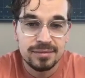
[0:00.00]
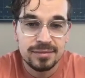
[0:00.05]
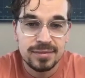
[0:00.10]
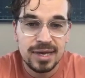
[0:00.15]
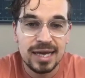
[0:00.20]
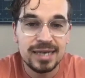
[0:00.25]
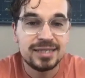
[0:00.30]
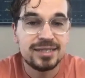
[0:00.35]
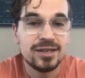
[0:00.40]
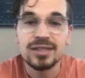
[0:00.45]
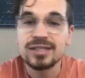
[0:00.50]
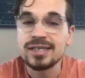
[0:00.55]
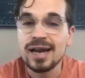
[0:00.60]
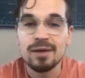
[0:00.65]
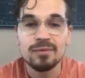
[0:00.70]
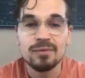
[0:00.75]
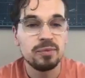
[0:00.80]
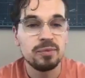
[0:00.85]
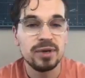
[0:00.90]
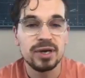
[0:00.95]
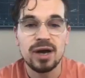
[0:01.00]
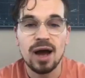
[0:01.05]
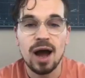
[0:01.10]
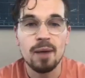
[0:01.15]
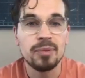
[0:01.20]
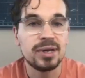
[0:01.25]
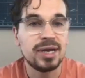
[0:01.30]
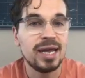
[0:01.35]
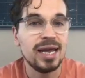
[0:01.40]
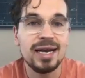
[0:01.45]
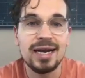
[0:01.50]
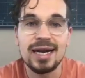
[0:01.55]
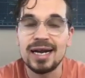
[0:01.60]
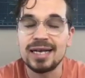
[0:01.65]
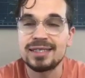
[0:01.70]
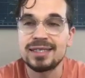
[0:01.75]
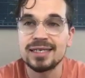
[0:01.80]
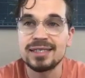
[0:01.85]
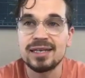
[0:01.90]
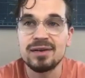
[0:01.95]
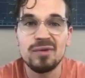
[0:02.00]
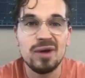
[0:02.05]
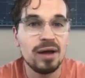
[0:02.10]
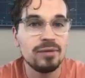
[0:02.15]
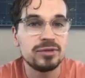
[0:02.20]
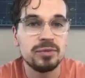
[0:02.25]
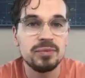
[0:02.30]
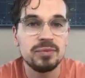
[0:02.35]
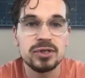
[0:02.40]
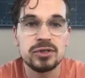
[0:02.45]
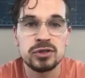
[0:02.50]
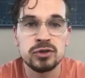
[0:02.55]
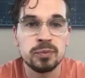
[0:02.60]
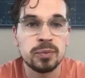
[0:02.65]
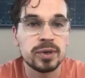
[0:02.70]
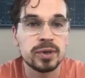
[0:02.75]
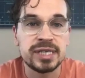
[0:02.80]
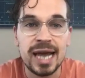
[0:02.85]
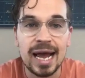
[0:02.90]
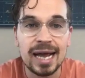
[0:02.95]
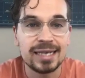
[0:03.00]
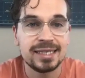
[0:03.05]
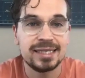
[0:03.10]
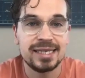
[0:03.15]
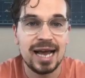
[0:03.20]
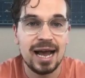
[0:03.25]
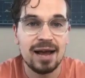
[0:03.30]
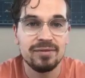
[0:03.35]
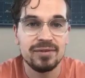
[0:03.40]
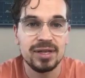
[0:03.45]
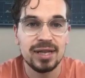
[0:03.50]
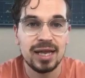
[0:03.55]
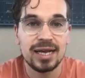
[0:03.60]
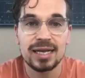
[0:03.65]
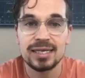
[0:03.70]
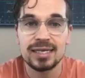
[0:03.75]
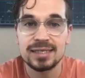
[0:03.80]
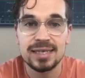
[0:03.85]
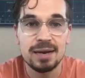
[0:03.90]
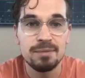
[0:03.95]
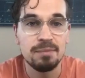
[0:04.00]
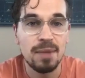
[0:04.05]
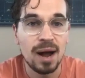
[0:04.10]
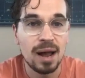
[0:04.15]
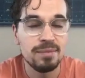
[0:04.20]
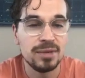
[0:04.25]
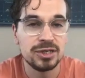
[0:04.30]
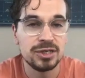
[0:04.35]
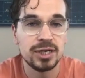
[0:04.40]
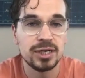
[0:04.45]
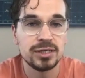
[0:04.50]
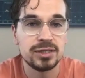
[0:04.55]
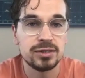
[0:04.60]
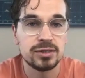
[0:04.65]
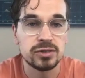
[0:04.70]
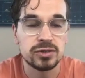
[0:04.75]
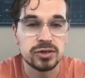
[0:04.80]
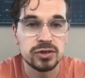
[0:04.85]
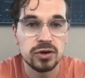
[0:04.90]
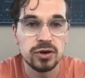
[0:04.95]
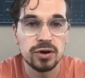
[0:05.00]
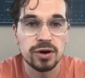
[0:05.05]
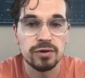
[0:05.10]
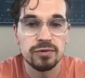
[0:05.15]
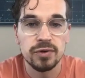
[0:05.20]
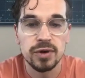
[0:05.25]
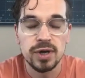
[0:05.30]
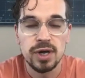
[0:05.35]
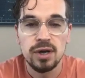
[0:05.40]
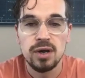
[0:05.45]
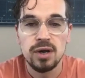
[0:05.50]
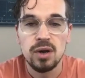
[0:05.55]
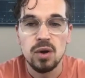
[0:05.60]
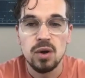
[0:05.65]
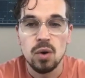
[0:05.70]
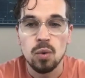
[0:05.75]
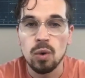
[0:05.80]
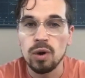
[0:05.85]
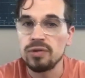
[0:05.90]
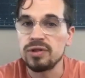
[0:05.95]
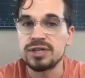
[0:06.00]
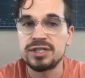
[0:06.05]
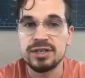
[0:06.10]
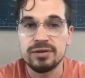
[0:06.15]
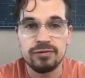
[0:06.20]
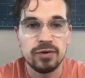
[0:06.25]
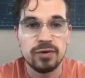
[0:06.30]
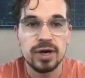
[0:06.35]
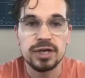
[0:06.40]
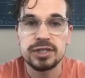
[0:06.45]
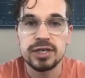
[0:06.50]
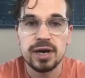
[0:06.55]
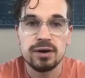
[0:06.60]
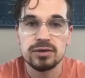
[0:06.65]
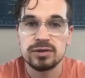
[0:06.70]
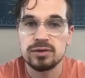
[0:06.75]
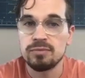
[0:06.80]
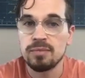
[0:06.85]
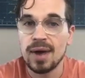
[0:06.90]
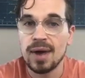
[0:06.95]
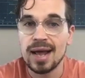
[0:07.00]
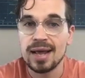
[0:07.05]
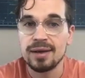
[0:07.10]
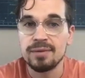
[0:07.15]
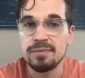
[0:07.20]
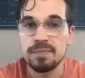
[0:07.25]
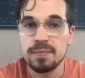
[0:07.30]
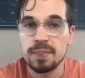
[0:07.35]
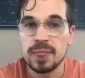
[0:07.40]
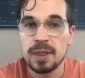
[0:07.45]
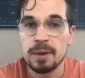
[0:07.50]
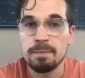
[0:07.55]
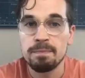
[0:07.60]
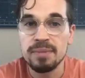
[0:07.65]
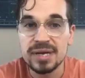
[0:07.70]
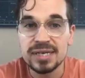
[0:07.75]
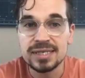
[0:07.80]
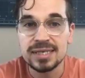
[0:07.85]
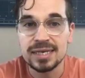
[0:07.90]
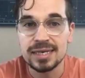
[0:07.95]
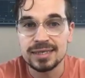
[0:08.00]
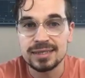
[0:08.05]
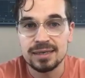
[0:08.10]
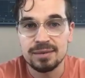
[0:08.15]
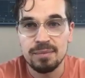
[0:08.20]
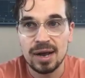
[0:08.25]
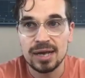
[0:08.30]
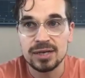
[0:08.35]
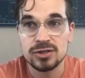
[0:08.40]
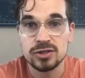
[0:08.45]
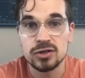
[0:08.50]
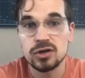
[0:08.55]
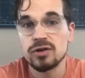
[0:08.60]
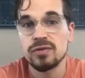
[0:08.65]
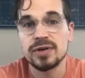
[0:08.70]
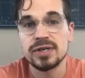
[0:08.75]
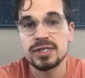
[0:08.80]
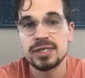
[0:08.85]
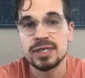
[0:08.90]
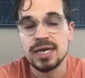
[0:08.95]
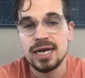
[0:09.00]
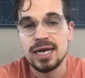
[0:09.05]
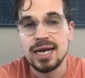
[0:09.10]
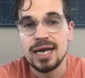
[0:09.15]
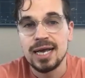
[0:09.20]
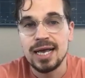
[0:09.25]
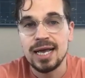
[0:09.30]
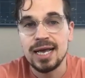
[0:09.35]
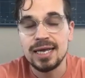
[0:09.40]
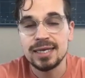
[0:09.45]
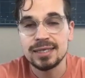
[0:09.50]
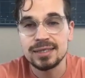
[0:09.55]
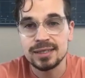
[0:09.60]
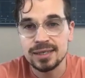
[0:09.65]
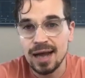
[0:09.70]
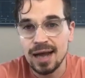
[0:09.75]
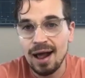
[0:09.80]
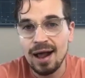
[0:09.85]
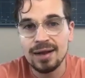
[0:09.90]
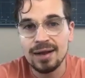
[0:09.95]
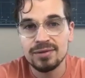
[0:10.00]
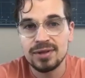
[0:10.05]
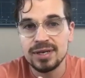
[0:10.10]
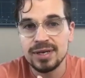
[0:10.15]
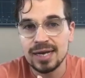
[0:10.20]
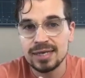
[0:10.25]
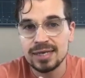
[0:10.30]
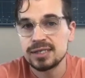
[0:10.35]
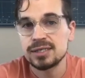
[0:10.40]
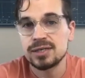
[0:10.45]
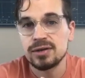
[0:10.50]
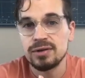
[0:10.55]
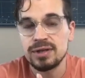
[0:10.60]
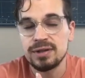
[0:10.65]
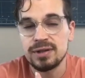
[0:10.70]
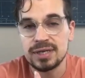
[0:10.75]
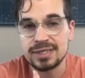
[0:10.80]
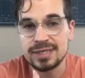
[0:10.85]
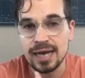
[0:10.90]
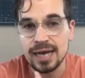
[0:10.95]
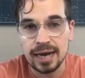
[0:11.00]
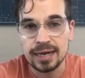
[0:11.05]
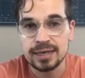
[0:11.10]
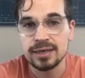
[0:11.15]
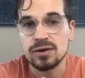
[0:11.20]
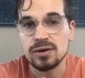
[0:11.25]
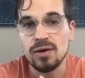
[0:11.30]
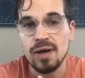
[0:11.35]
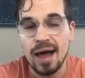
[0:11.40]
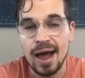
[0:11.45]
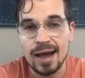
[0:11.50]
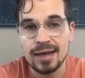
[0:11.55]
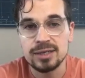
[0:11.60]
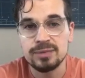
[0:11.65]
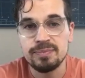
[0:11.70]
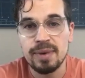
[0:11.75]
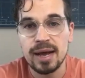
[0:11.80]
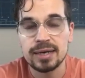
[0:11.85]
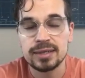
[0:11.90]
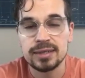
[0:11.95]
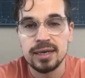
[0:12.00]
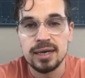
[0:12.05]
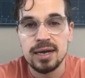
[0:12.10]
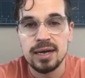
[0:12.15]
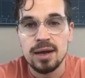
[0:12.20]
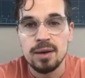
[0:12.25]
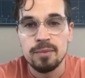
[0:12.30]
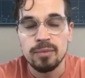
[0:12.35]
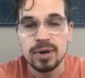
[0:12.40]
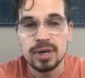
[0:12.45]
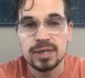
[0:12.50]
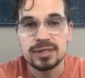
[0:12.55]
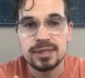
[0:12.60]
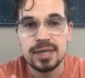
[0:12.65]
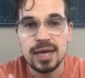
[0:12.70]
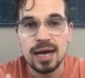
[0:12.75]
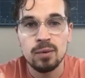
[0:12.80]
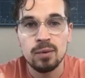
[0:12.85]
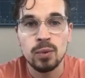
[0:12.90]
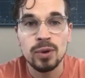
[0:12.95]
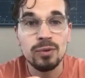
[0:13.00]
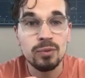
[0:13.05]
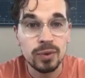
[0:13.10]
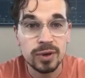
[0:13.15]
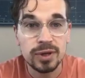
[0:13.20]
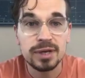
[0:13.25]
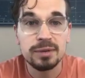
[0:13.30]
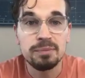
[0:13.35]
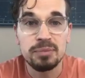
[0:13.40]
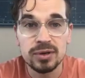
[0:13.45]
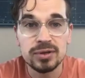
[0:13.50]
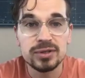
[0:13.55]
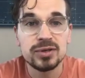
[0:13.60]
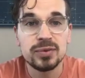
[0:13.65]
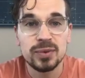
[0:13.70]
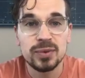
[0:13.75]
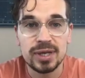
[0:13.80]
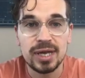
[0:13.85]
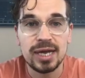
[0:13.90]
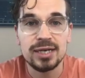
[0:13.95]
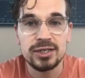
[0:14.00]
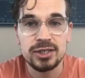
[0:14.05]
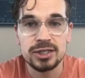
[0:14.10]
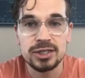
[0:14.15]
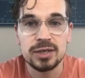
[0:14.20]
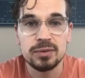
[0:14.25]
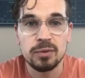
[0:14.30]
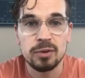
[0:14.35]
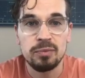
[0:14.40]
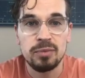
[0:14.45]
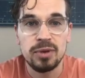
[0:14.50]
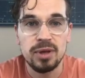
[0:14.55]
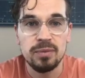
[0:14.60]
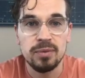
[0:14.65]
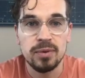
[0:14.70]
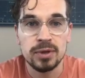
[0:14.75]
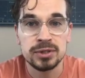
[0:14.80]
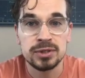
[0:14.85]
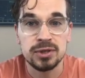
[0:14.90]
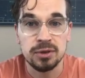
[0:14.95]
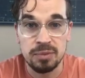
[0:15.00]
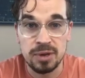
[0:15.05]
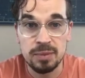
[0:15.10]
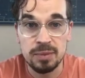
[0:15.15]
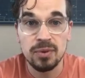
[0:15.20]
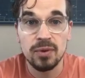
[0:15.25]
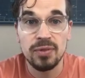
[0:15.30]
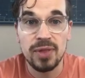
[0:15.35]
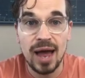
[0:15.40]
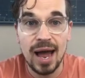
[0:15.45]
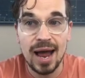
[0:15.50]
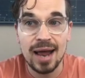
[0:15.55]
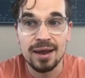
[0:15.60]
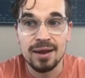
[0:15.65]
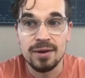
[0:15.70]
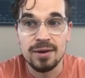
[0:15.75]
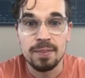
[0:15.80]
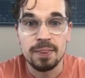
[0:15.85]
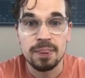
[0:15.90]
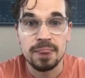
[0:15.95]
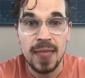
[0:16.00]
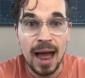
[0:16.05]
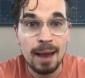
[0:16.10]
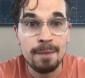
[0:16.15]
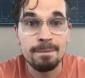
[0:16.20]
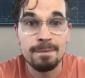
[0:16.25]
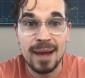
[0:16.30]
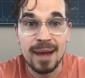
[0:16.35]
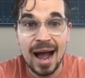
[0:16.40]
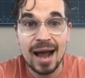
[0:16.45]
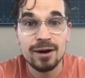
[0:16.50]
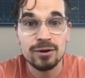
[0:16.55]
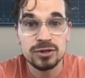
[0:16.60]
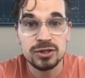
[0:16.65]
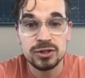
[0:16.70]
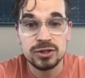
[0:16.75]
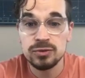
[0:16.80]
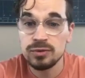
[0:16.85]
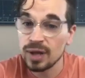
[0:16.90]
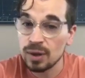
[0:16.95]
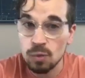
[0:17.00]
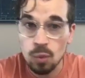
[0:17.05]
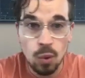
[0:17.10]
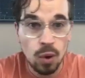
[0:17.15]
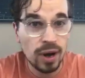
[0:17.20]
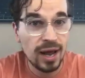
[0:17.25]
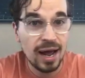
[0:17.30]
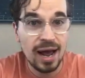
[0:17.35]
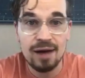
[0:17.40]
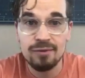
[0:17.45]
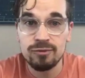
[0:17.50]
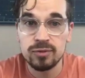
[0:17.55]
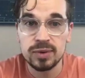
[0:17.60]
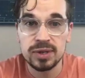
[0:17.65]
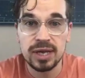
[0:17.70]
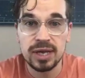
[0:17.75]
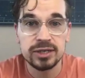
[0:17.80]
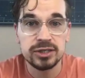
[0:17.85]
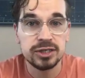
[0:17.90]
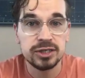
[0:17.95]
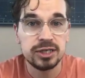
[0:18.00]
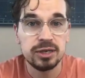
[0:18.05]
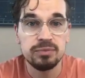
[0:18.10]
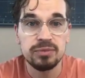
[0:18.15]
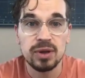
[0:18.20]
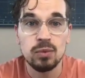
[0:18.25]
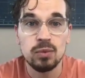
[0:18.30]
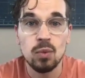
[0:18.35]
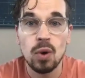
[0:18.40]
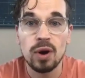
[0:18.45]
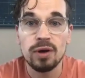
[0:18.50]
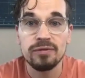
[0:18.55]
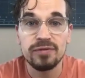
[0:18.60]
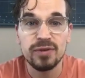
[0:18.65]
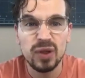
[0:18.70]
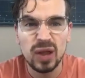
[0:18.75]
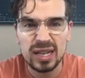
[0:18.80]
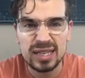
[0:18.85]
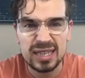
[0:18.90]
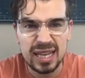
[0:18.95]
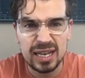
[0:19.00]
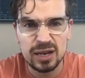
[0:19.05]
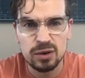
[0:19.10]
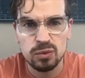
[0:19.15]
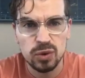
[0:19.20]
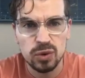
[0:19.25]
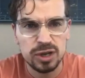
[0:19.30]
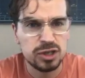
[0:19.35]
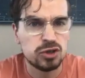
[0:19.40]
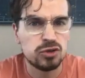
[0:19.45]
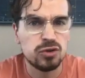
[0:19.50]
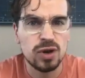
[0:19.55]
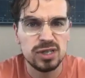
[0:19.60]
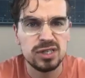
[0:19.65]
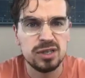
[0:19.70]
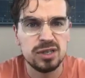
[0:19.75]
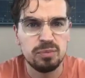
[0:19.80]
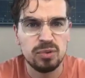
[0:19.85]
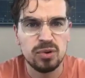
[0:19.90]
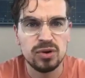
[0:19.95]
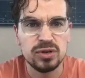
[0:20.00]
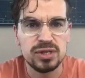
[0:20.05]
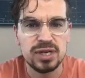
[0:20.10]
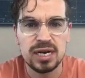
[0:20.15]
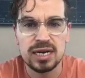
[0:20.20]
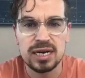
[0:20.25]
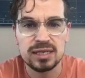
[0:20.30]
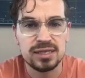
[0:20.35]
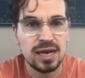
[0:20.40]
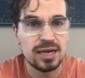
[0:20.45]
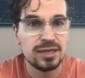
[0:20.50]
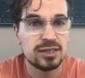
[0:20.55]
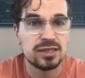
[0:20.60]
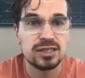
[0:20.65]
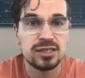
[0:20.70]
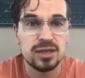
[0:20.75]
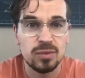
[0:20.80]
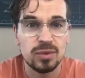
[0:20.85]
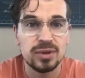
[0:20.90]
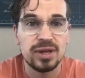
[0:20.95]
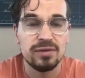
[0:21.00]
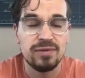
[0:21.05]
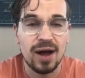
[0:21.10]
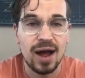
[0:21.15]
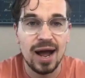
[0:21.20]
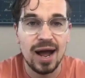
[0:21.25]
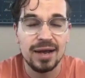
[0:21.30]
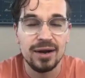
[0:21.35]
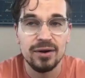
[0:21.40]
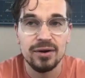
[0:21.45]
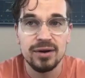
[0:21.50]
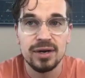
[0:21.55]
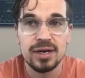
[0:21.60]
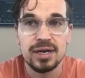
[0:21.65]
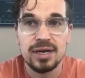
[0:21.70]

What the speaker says: It doesn't have to be complicated. It doesn't even have to be super tech savvy. Like I said, my mission is to serve. One of the differentiators of my business and my service is not necessarily the technical aspect, but it's that we really build a relationship with people. And so people that that matters to. They want to have a relationship. They want to feel like they can really trust the person, and it's not just someone they've hired.